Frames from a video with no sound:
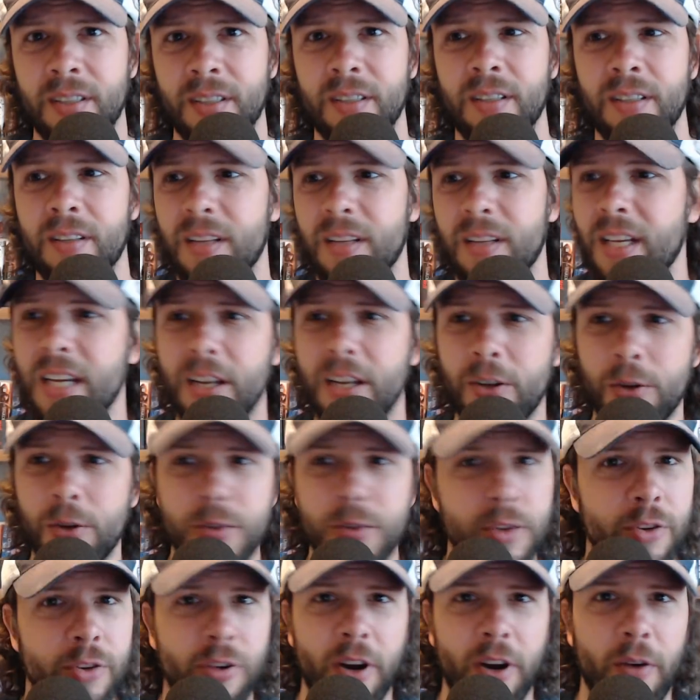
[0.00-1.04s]
The Eagles
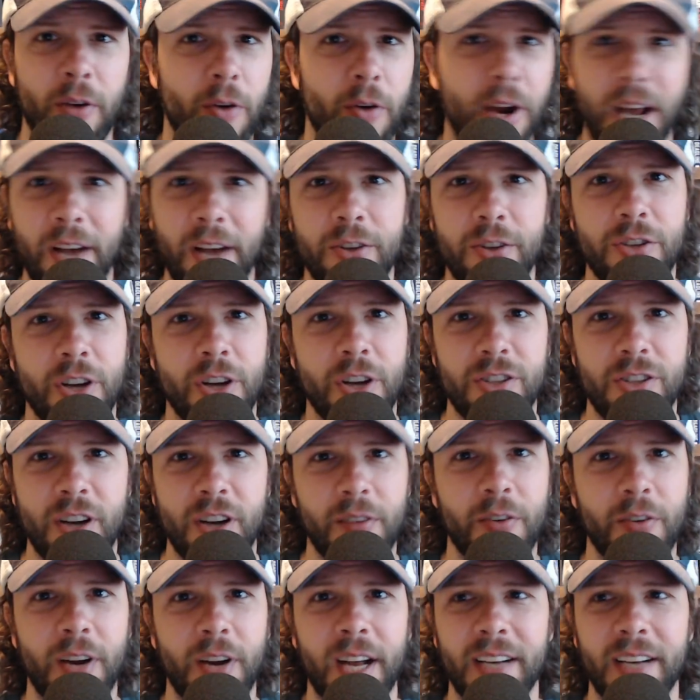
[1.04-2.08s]
are trying to run Alshon
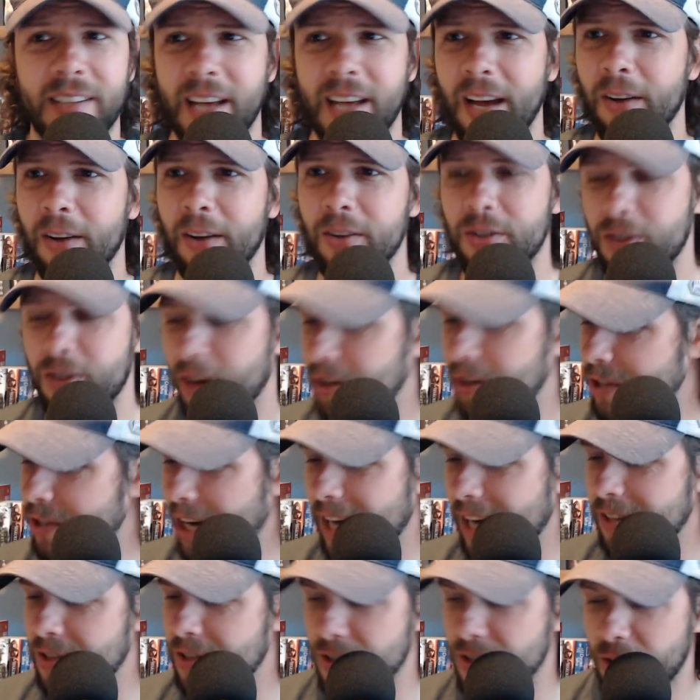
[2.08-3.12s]
Jeffrey out of town. Deshaun
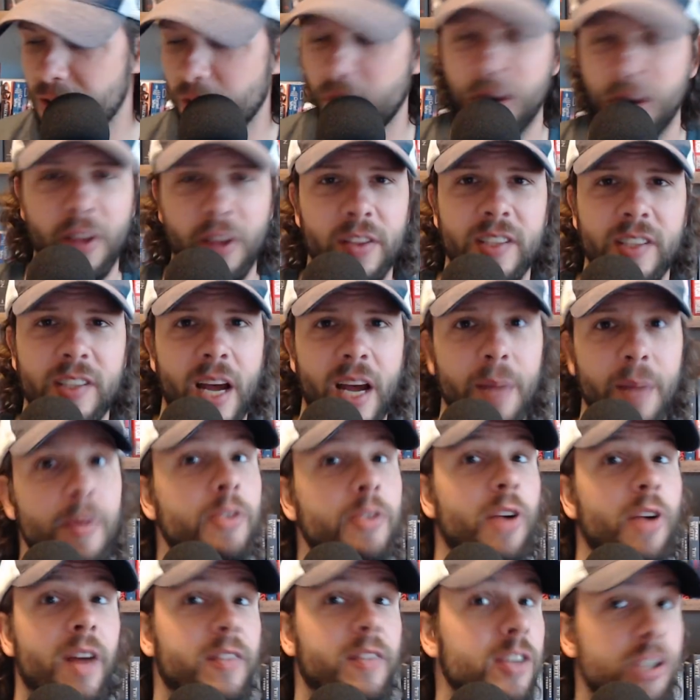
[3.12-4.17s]
Jackson's hurt all the time. They
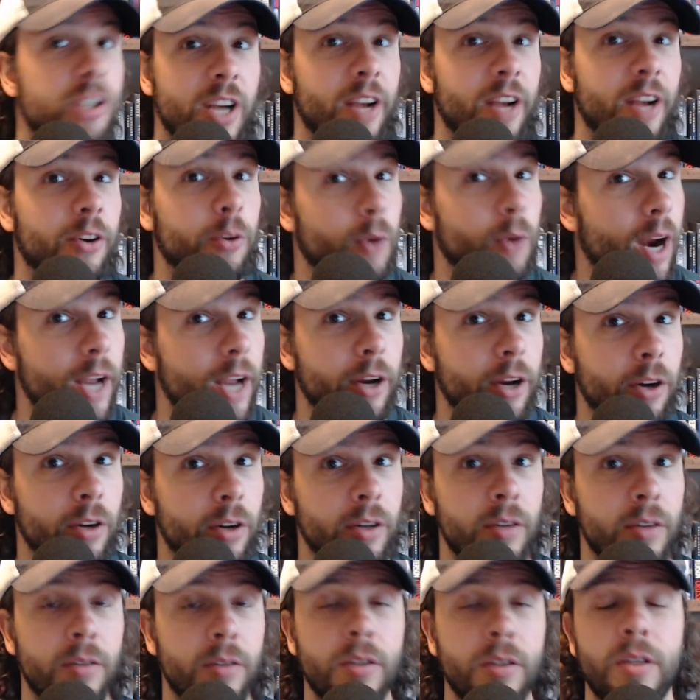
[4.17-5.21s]
drafted Jalen Reagor.
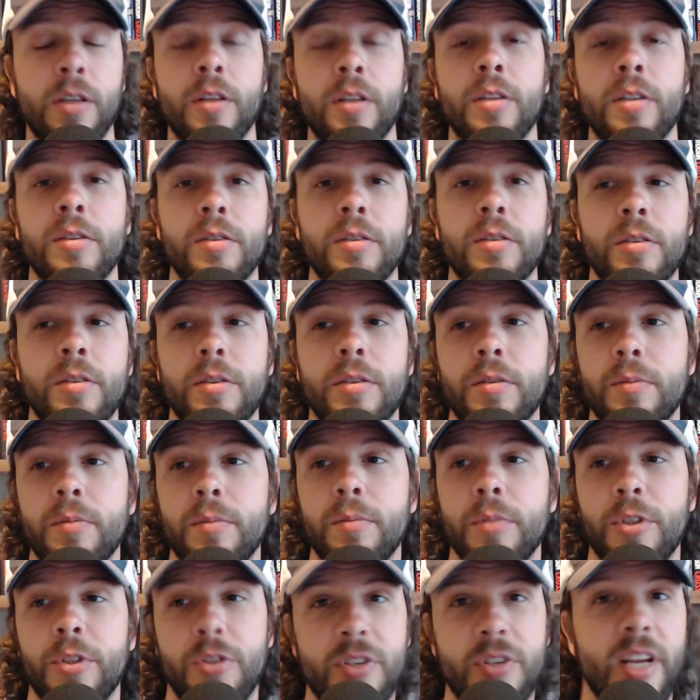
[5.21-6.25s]

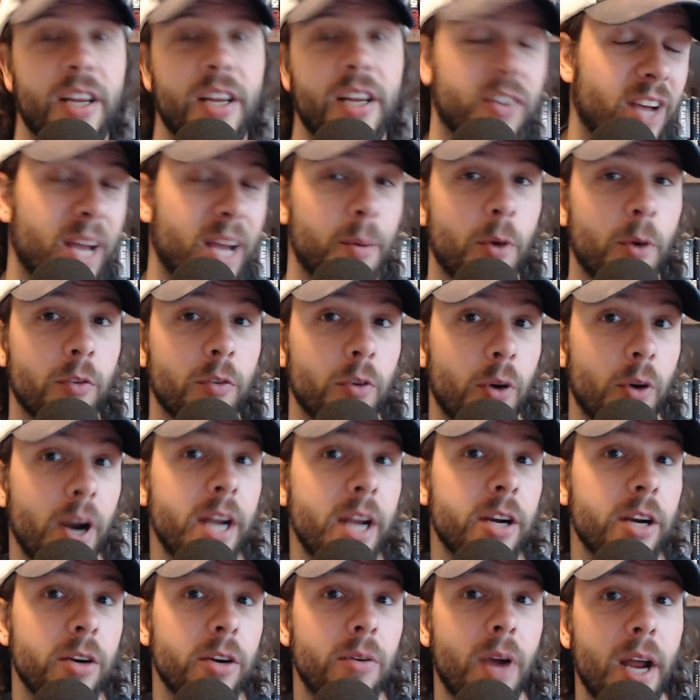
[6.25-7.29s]
But you take Lamb over
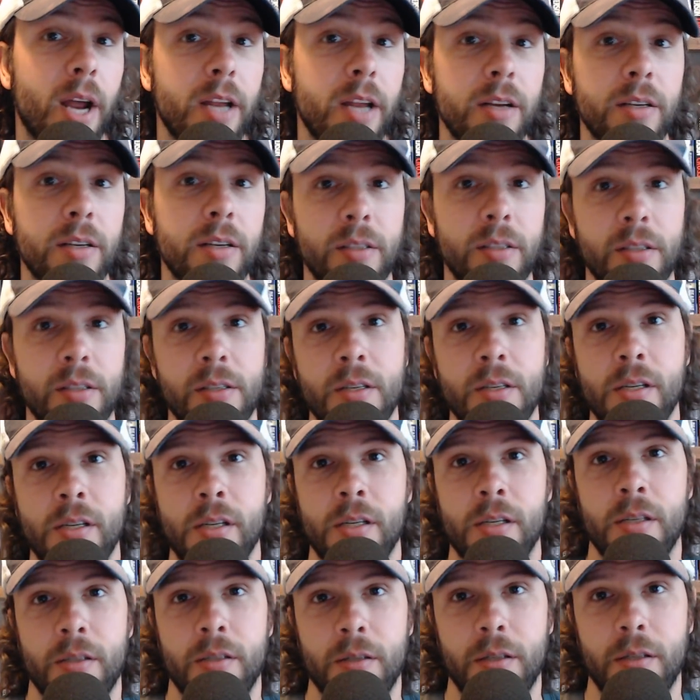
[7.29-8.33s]
Reagor, right?
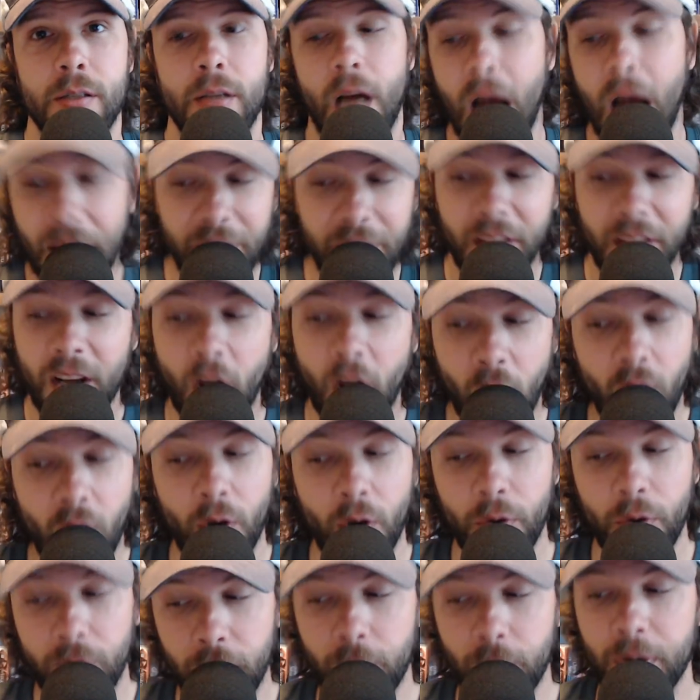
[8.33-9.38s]
I think
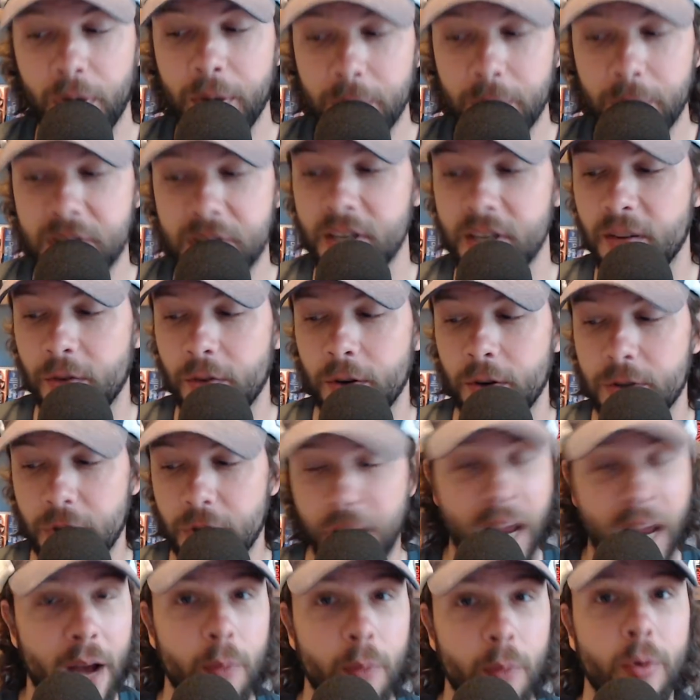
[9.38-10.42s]
all three receivers are
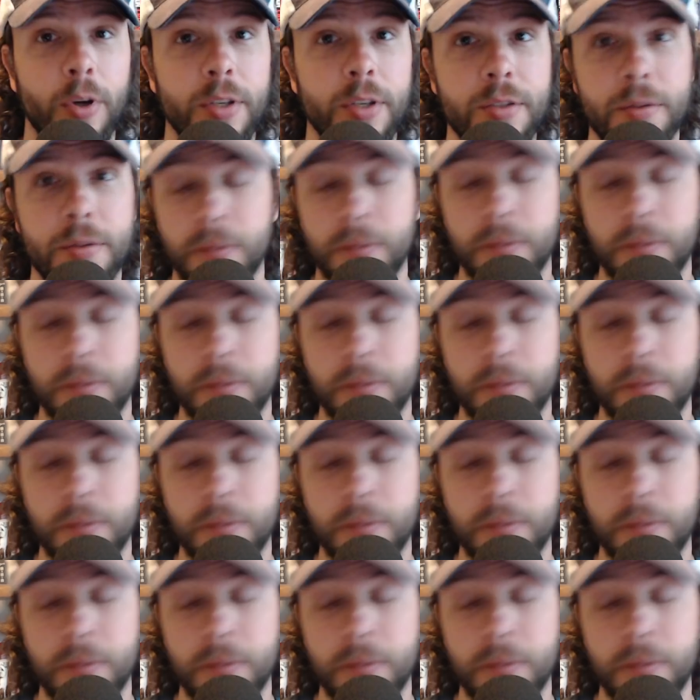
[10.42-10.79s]
Cowboys.